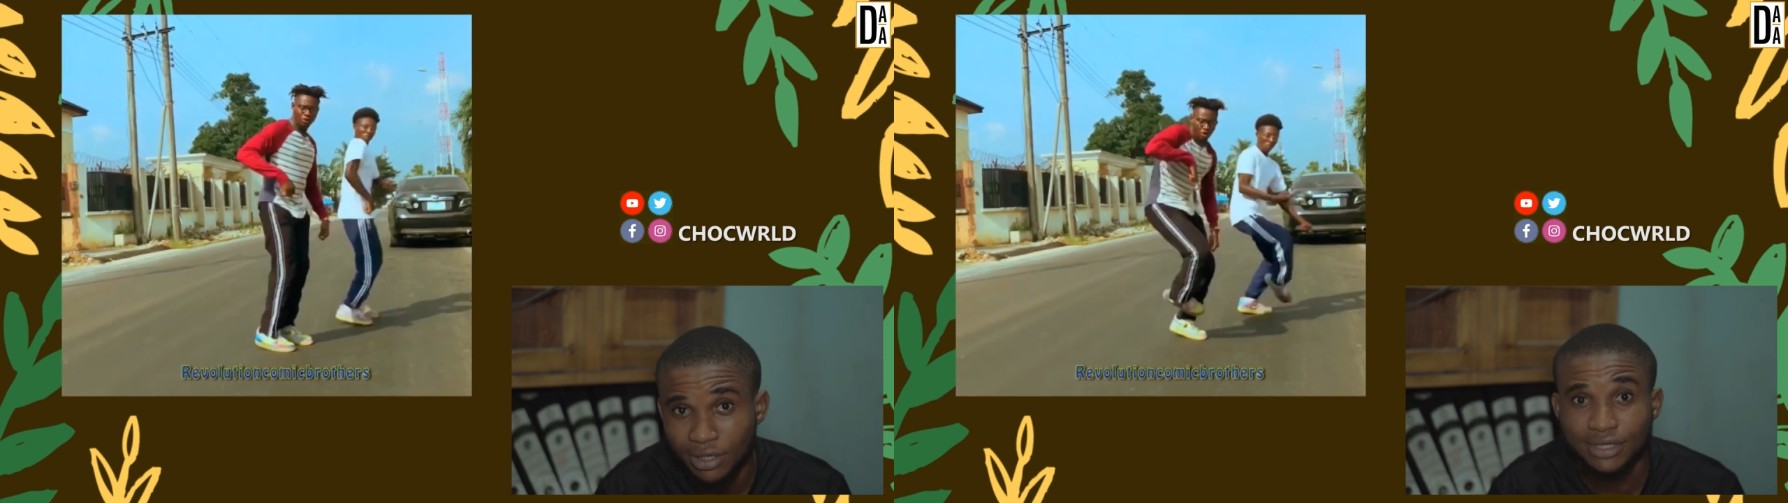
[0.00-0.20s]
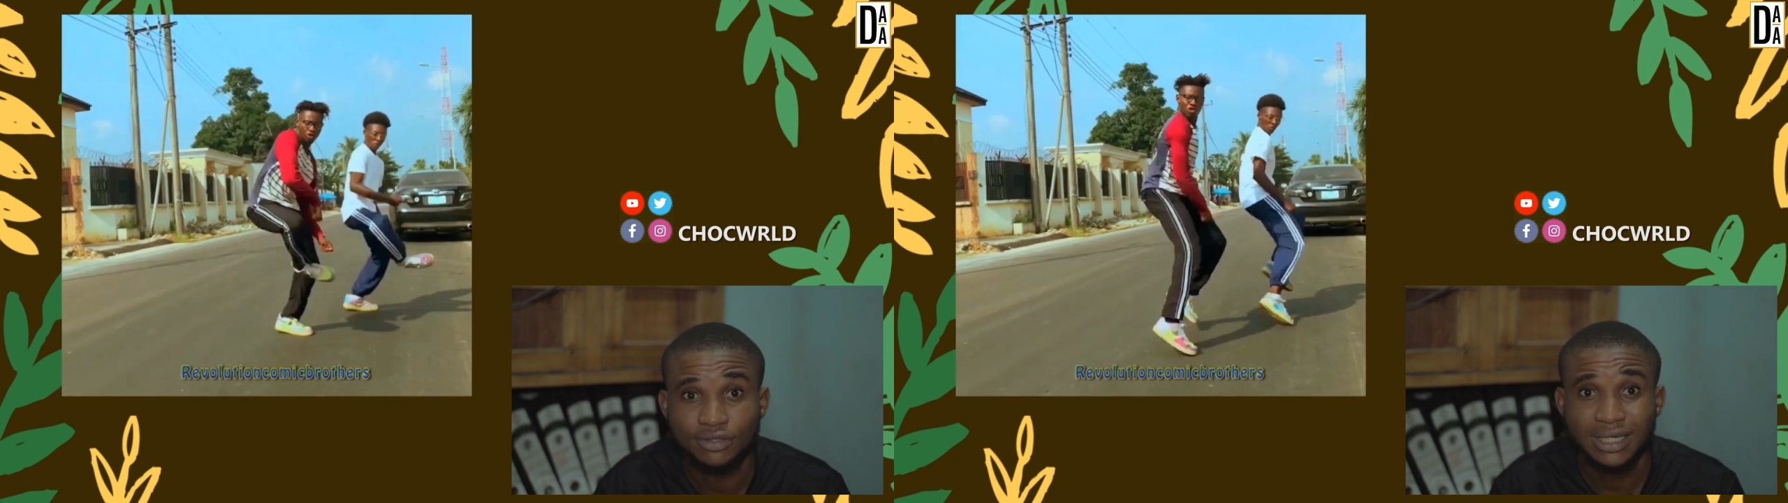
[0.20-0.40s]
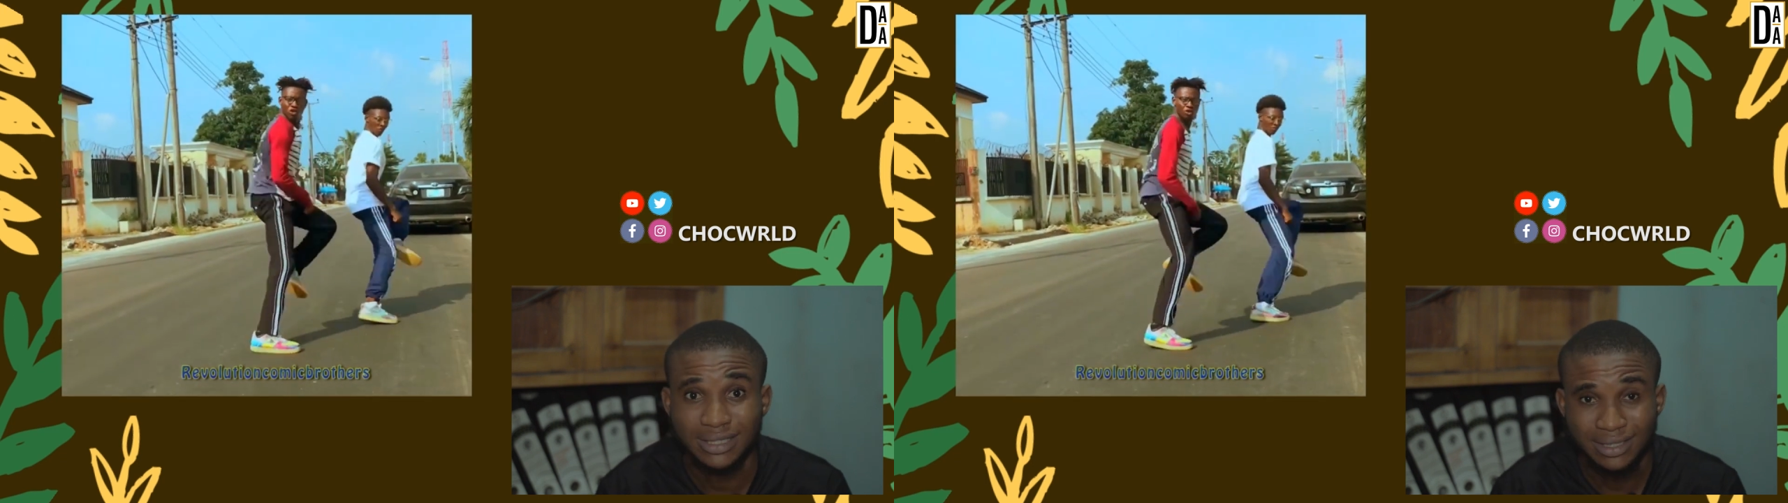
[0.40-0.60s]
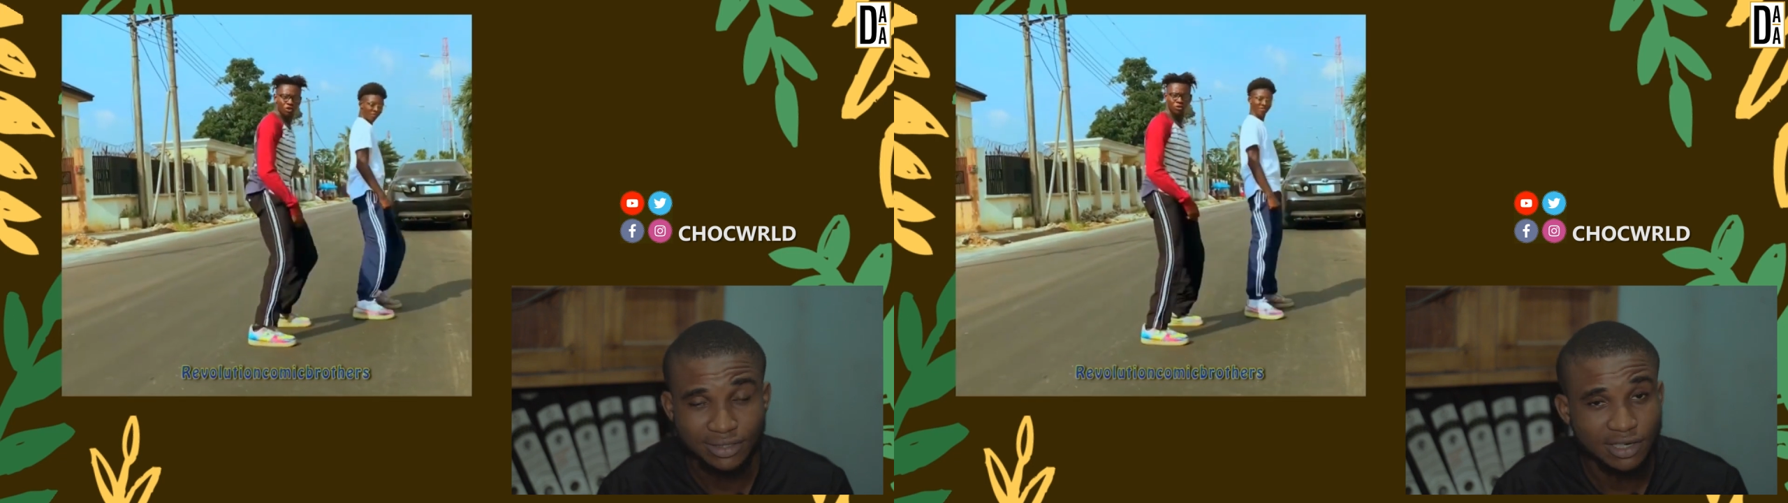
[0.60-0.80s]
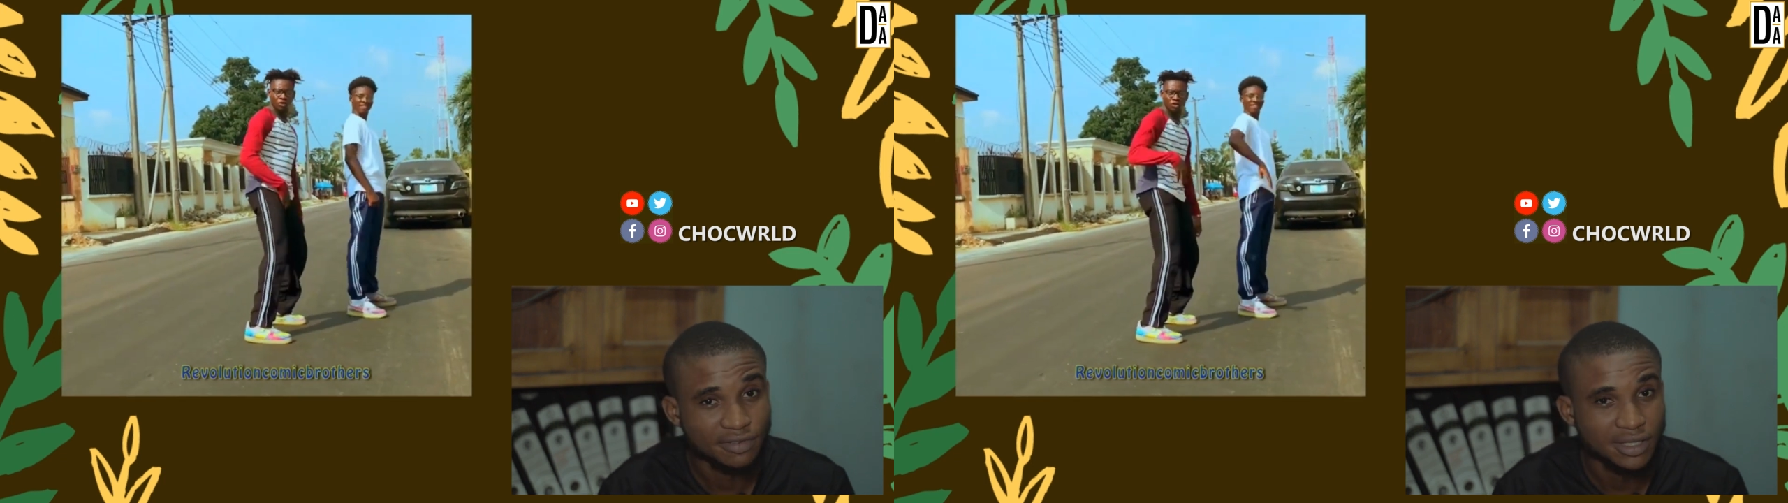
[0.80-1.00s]
I know they are
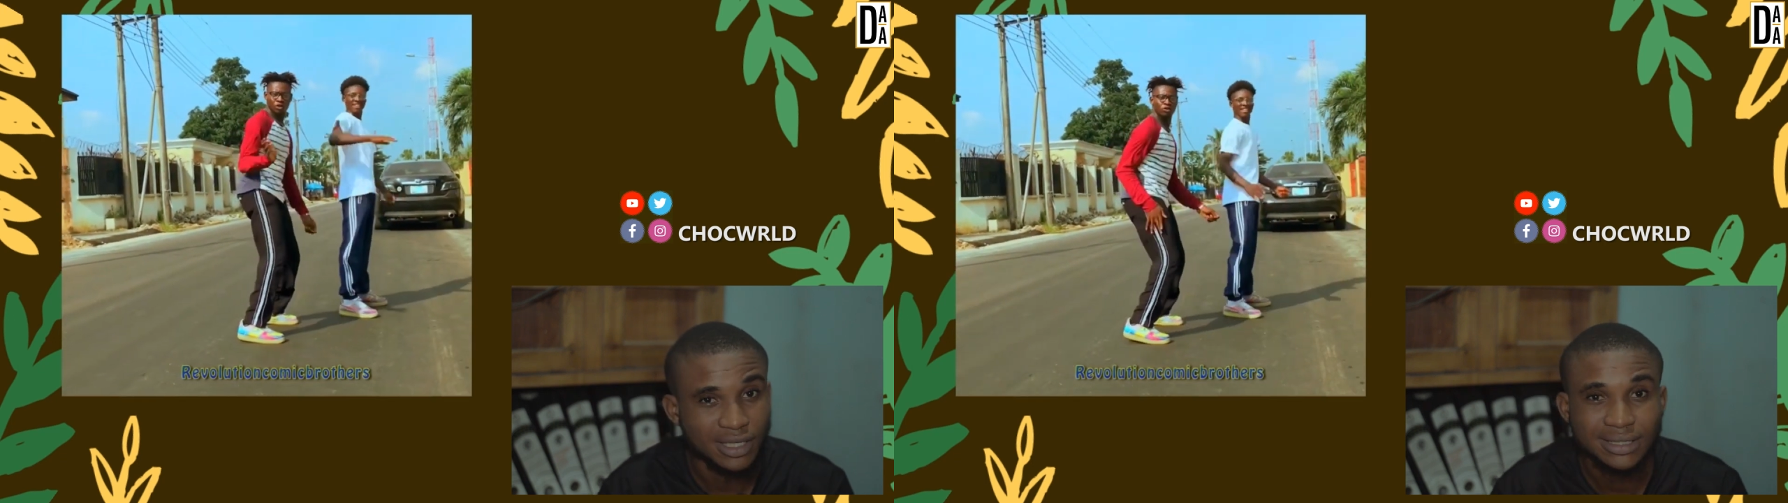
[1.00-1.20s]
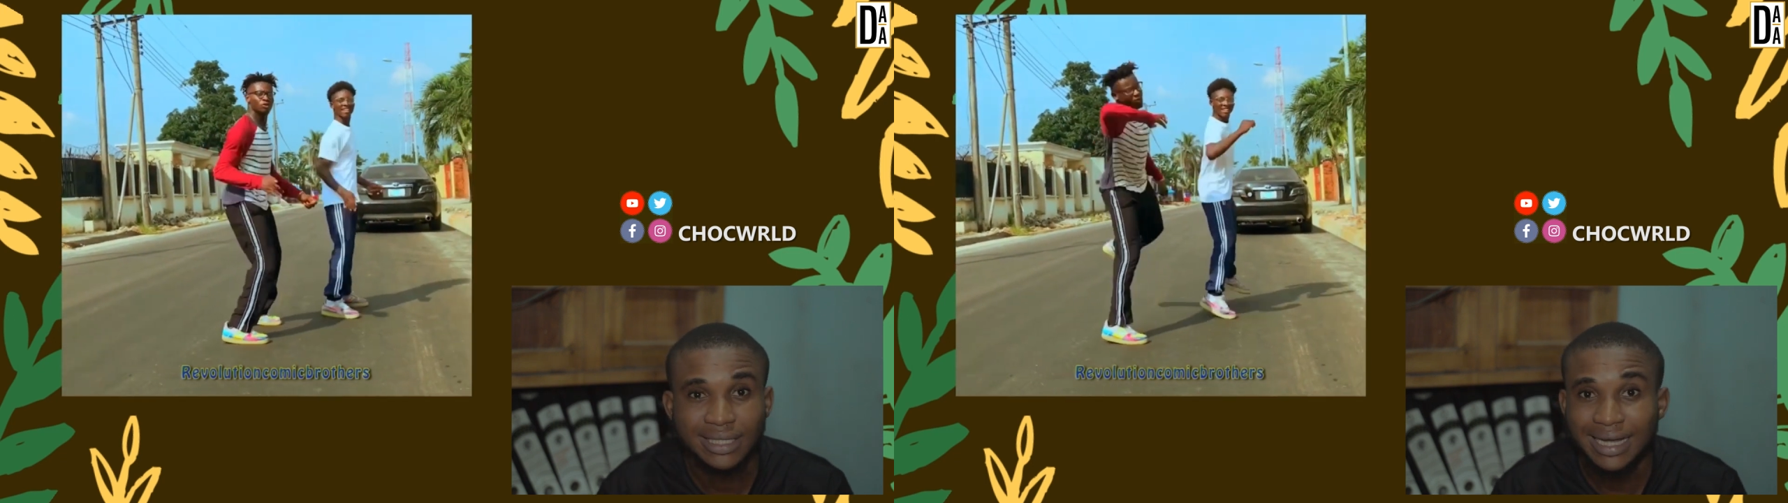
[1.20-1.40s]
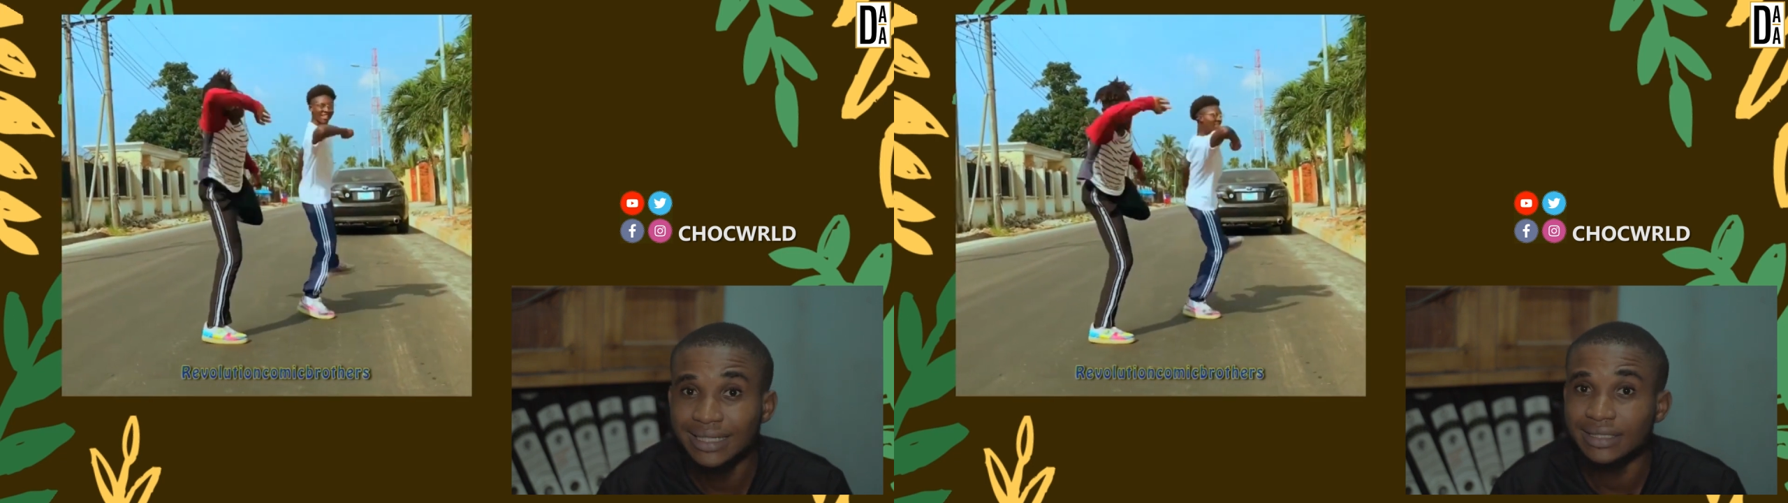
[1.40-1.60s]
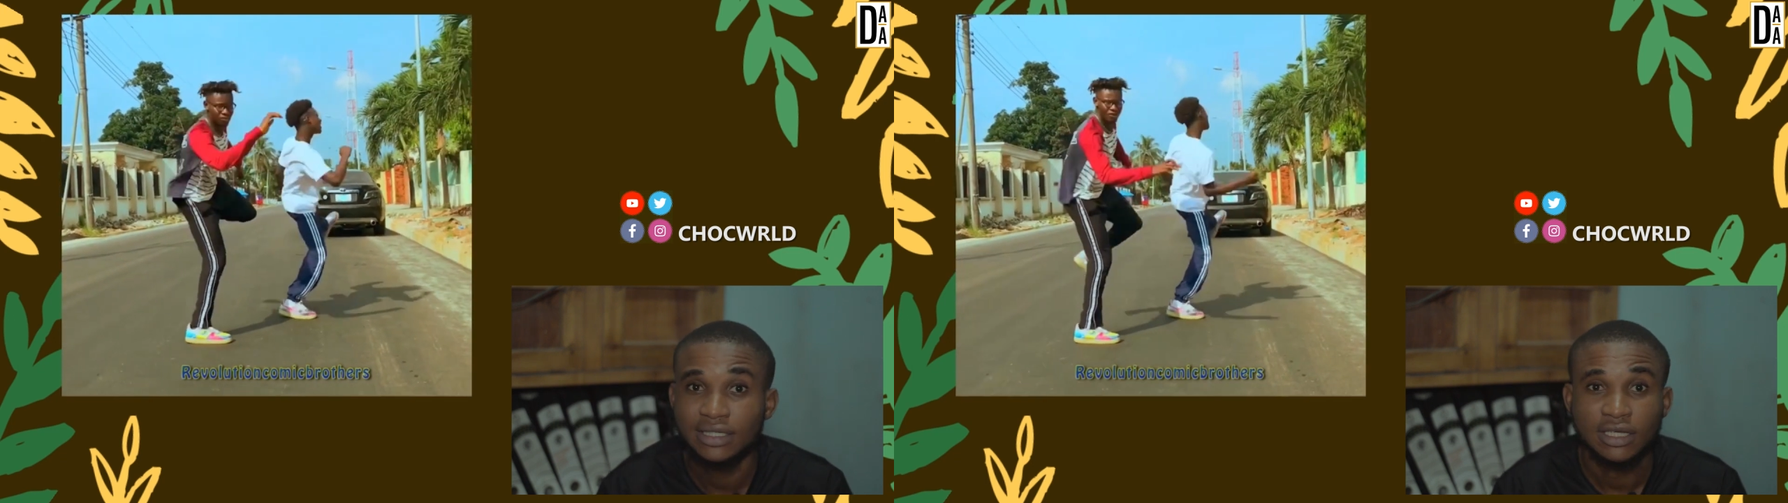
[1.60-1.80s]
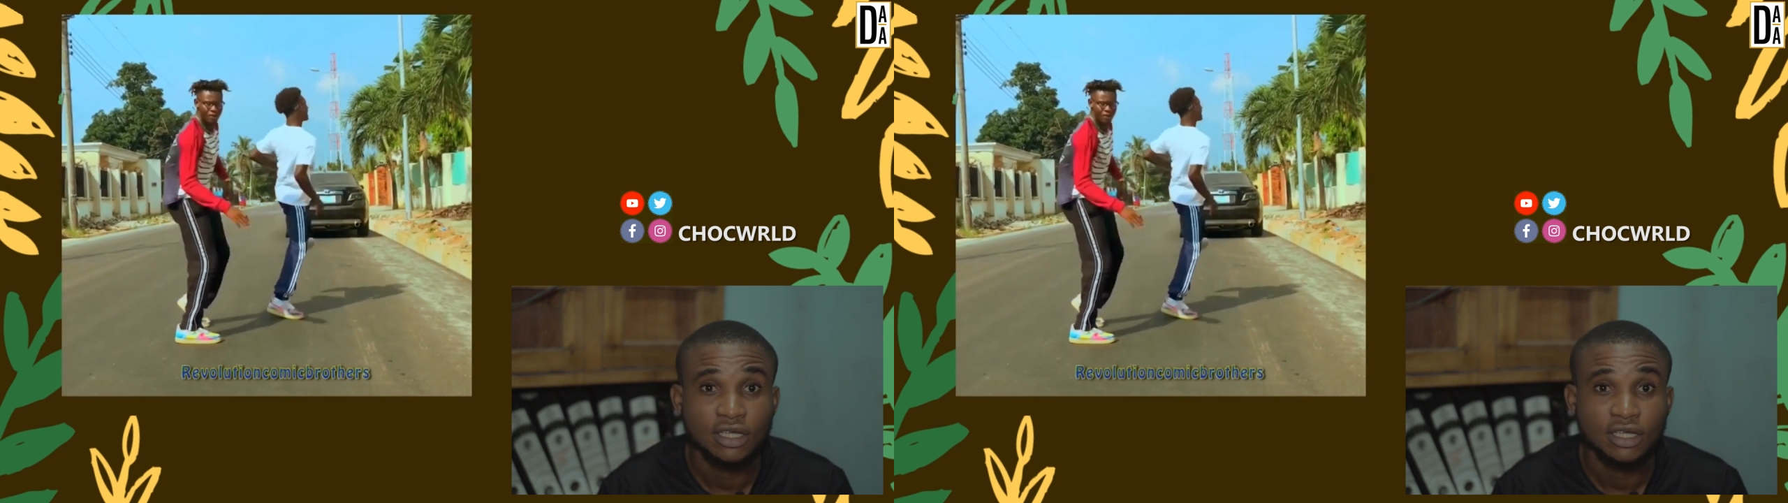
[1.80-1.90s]
South Africans and